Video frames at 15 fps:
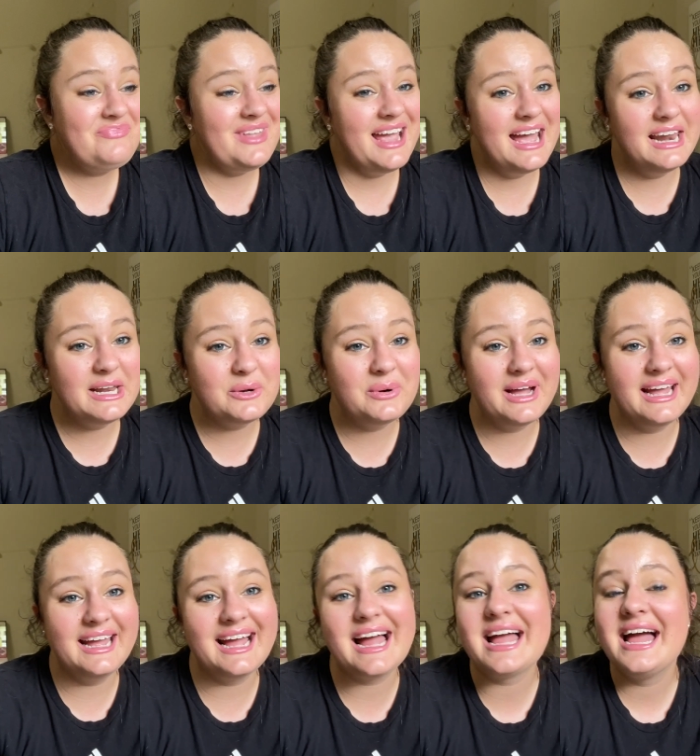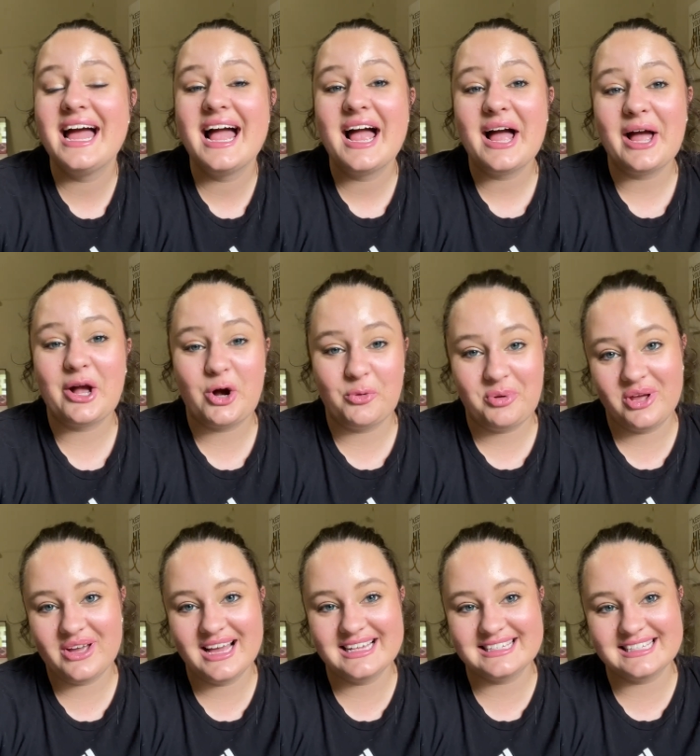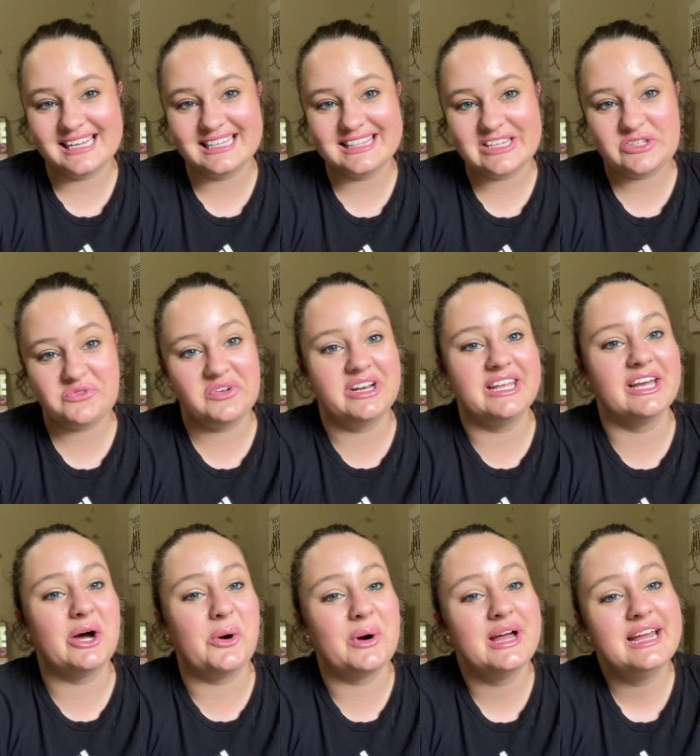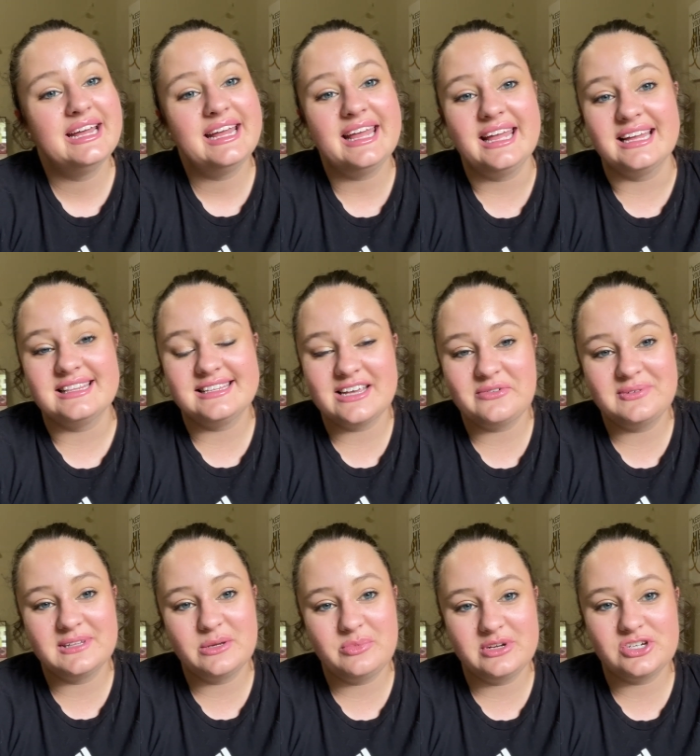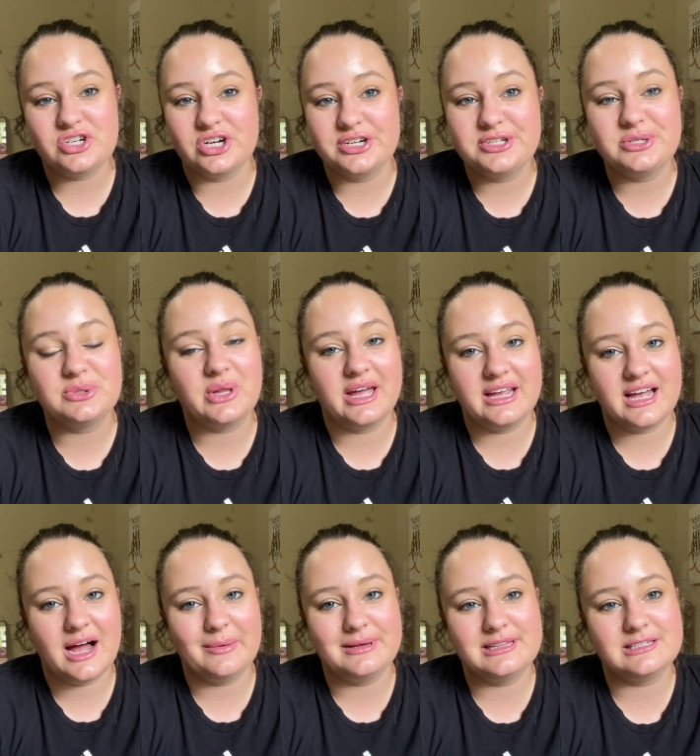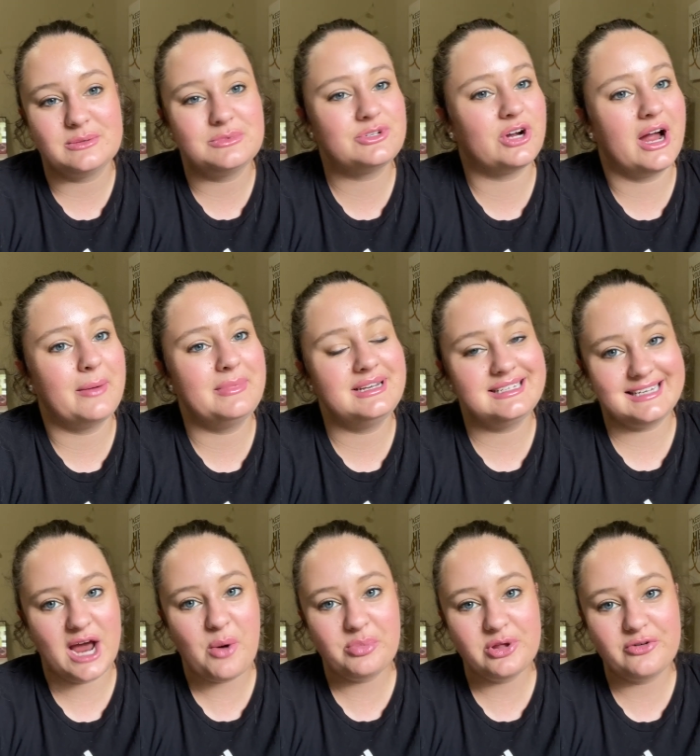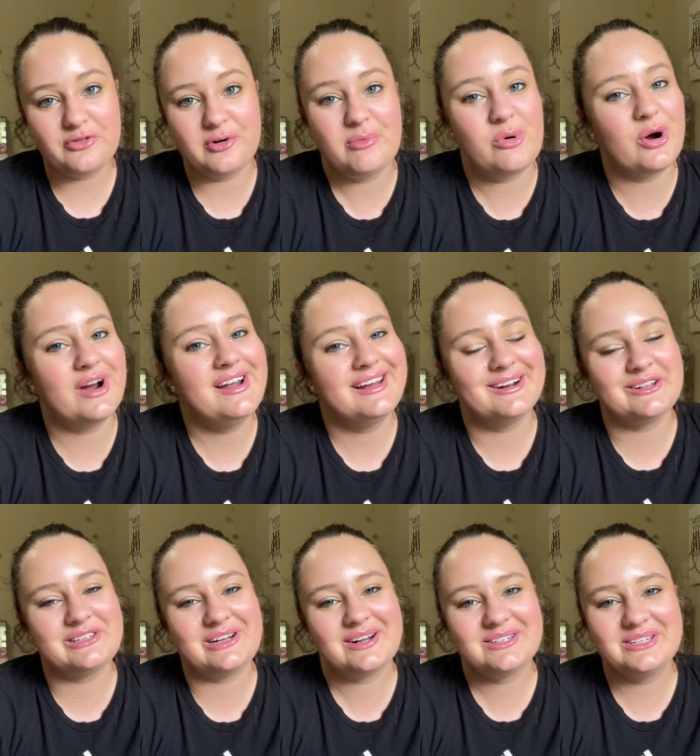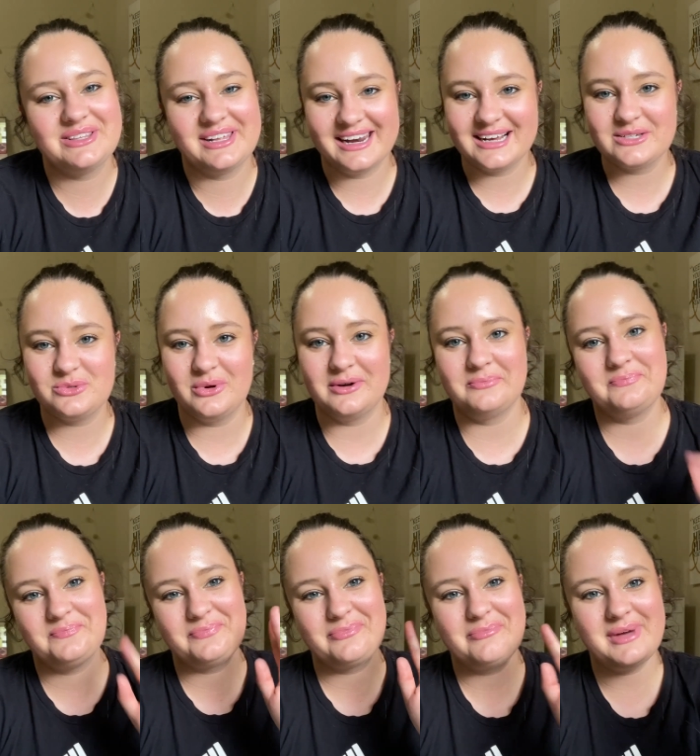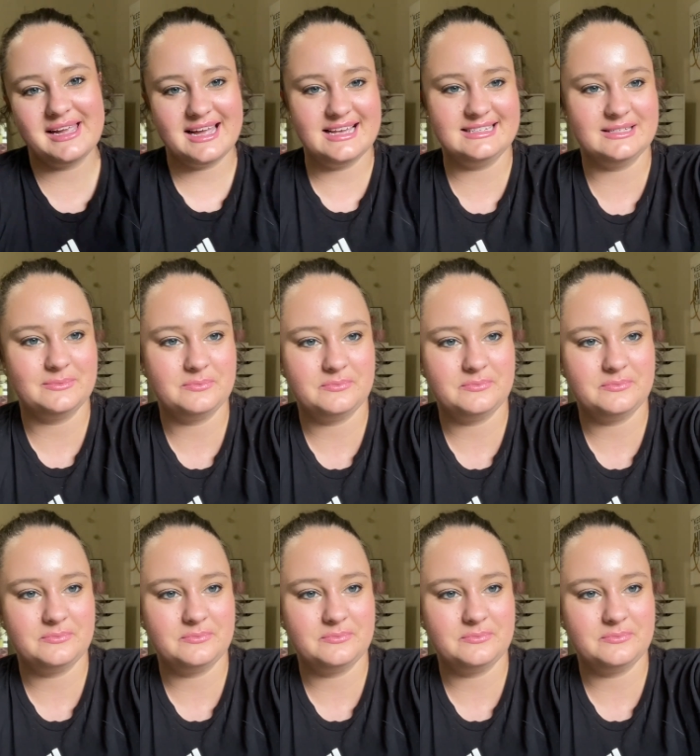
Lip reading: Anyway, I hope you guys liked this video, and definitely be sure to like, comment, and subscribe down below for more, and I'll talk to you in the next one. Bye guys.